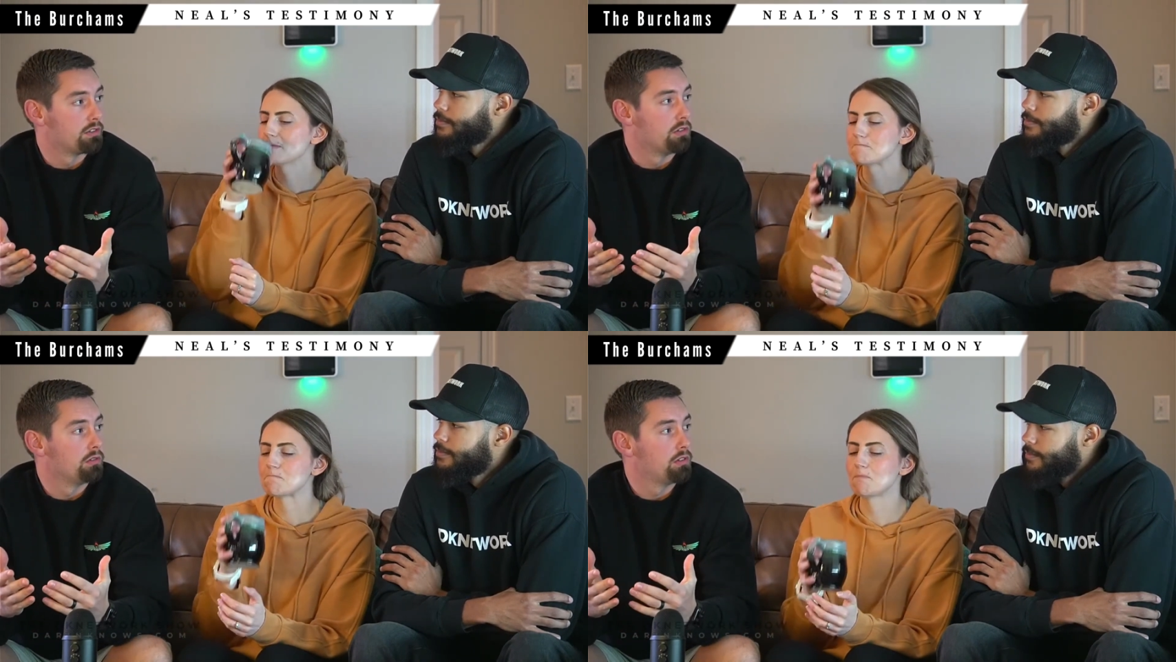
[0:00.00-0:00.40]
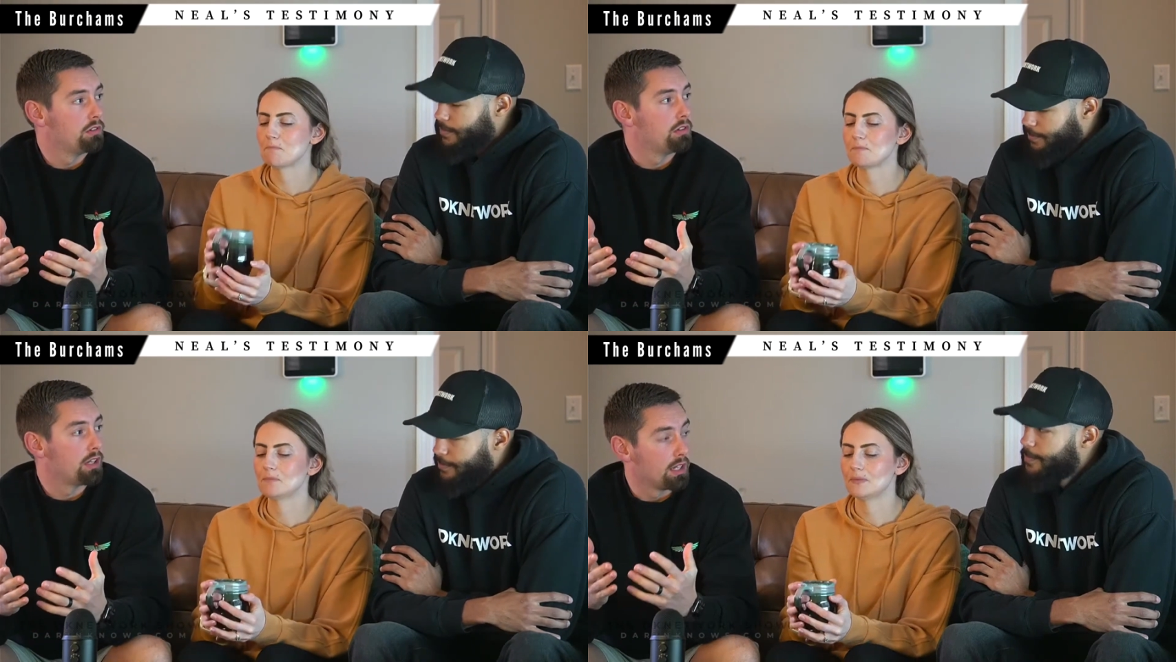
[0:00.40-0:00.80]
Speaker 1: old. Mm-hmm.
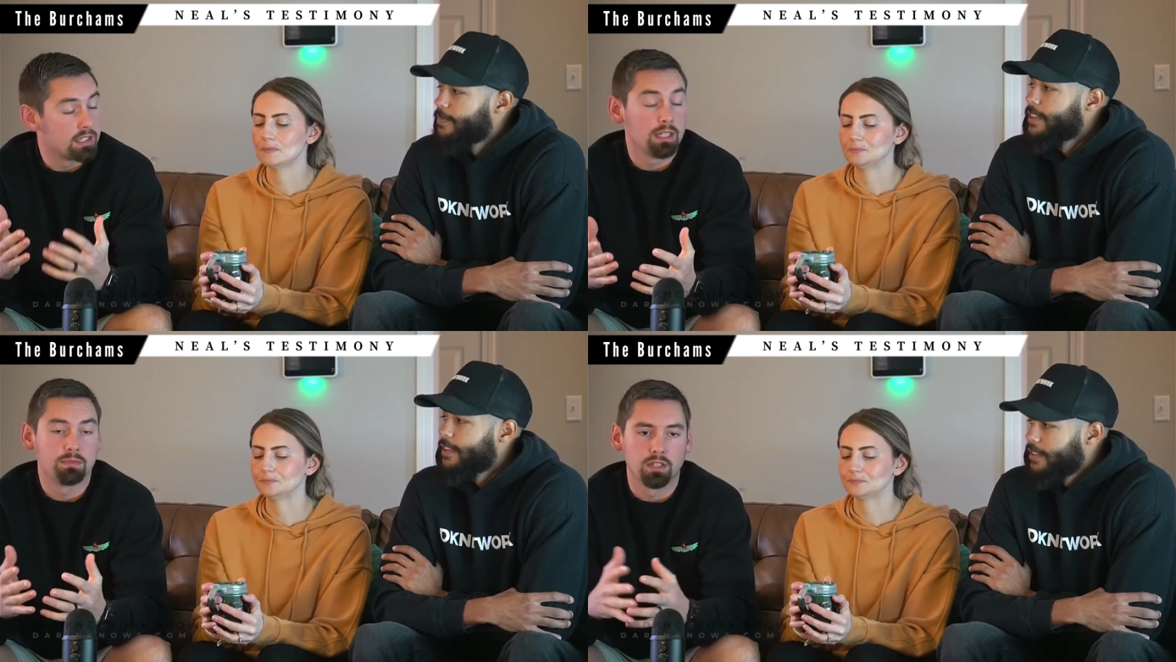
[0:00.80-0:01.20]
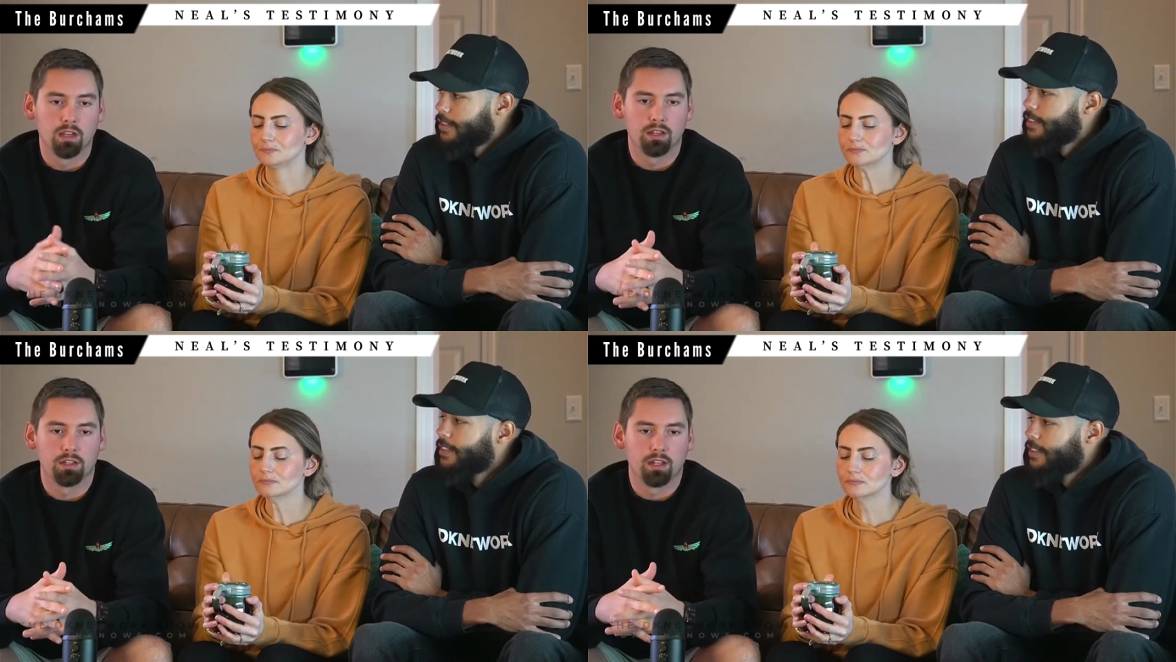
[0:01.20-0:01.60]
I accepted God.
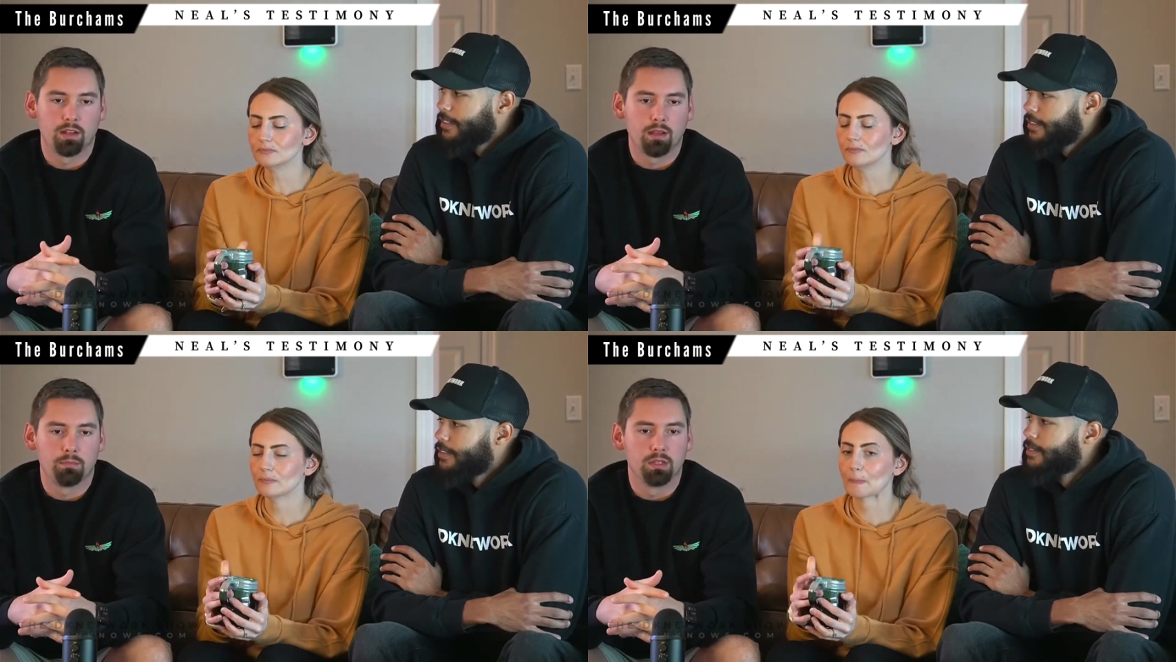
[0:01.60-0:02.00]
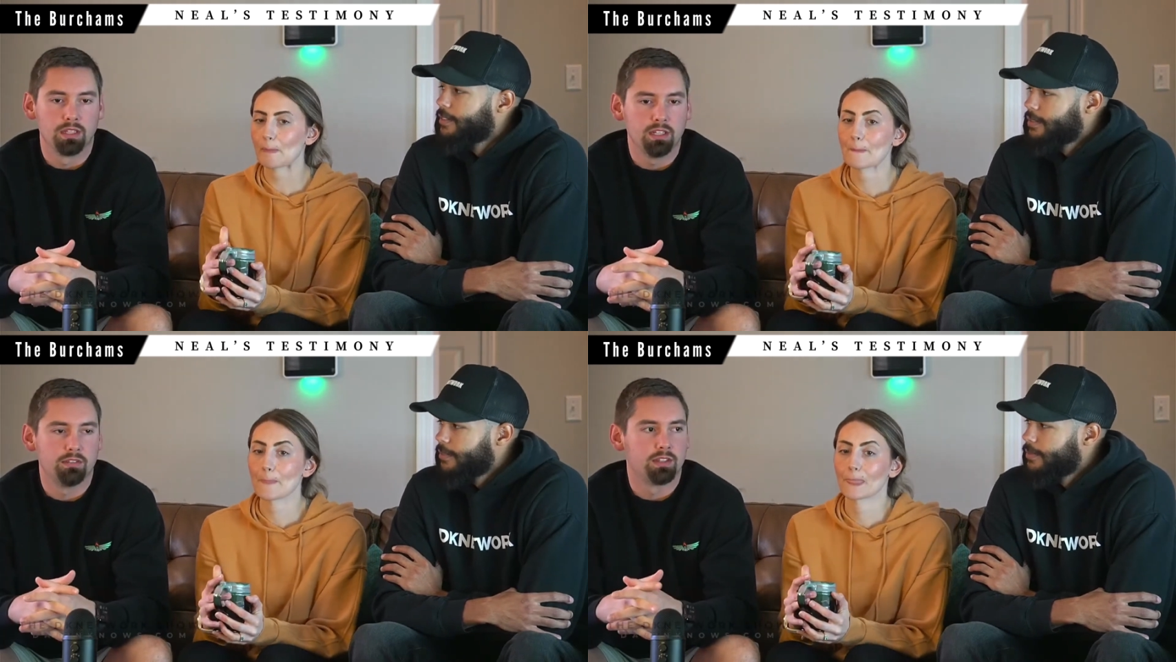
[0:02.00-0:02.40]
I,
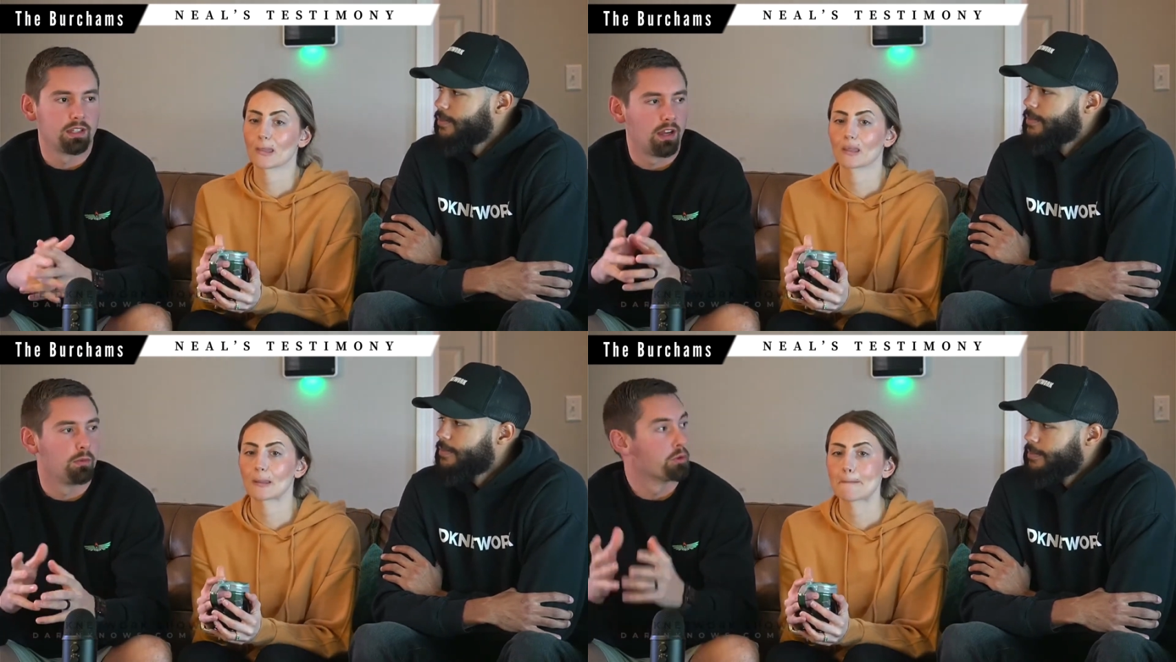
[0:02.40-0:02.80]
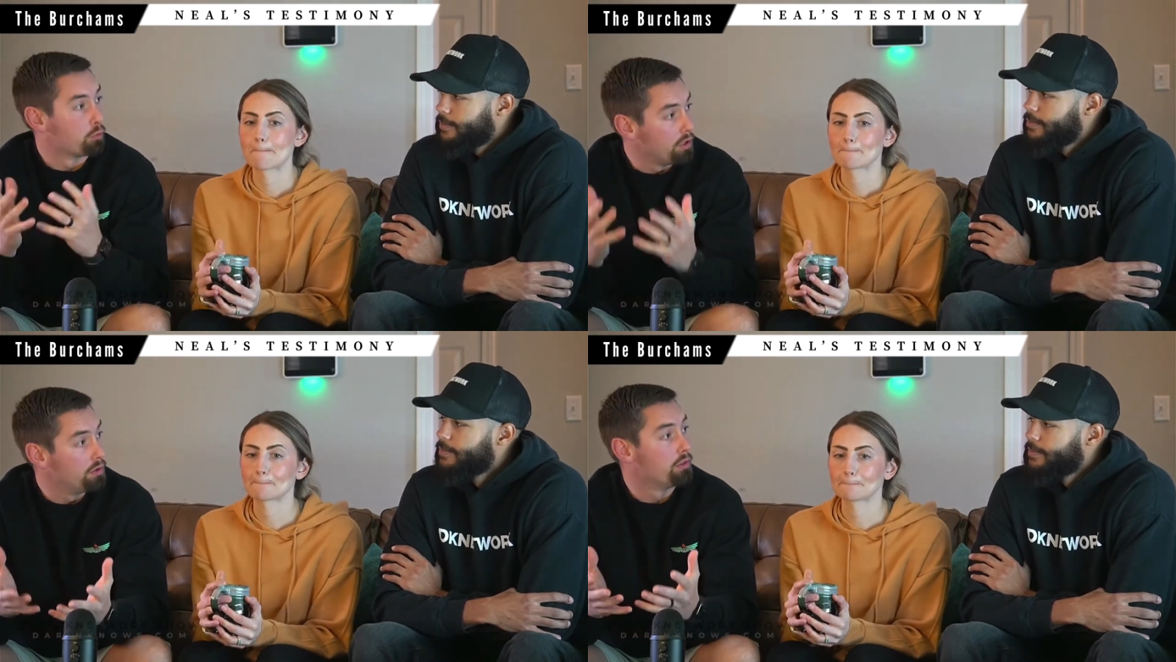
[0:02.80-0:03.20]
believed that God was
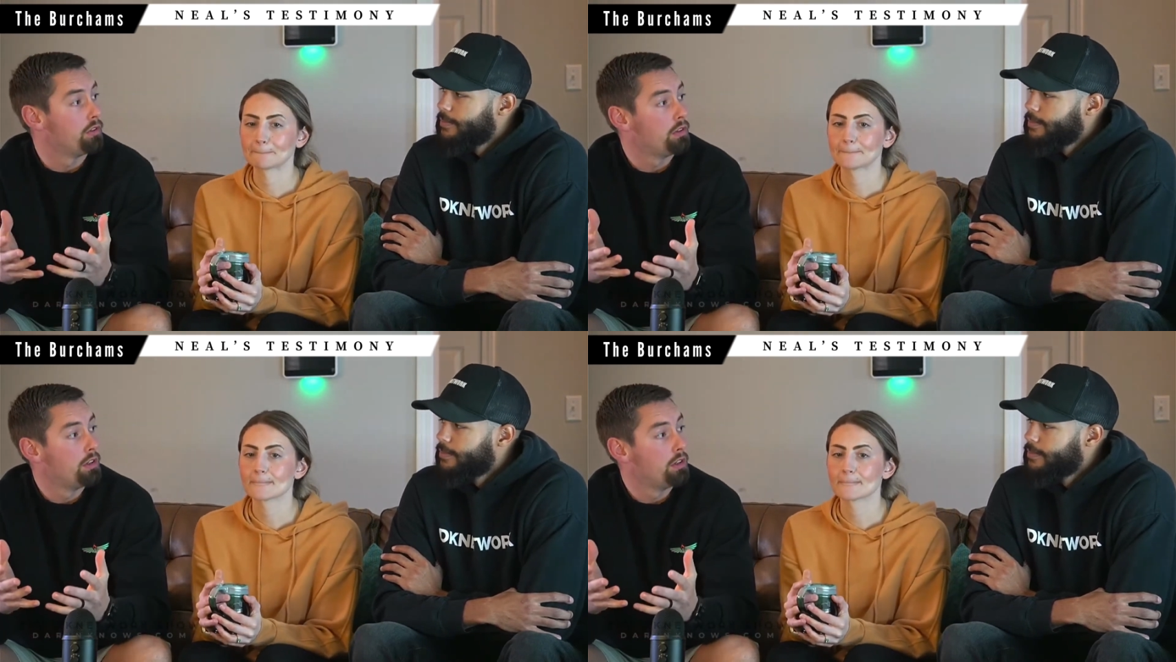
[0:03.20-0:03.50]
real